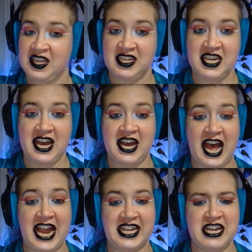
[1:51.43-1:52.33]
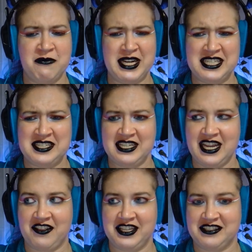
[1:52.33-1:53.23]
Yeah, I can't wait to see
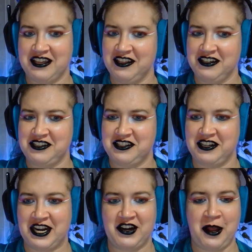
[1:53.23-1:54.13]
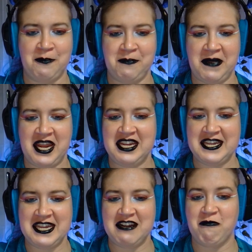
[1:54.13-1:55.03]
how these colors turn out. A
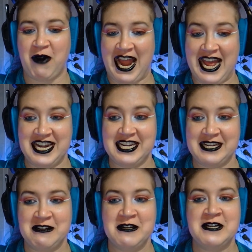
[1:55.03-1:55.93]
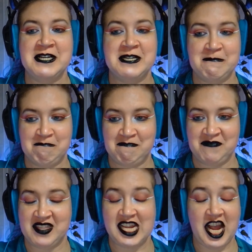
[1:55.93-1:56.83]
pinky red.
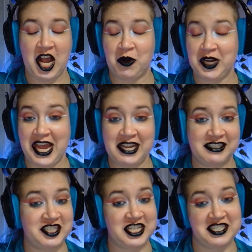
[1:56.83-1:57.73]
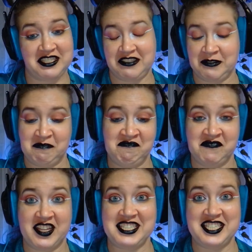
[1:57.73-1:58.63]
Okay,
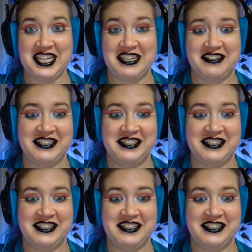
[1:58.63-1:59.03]
let's see.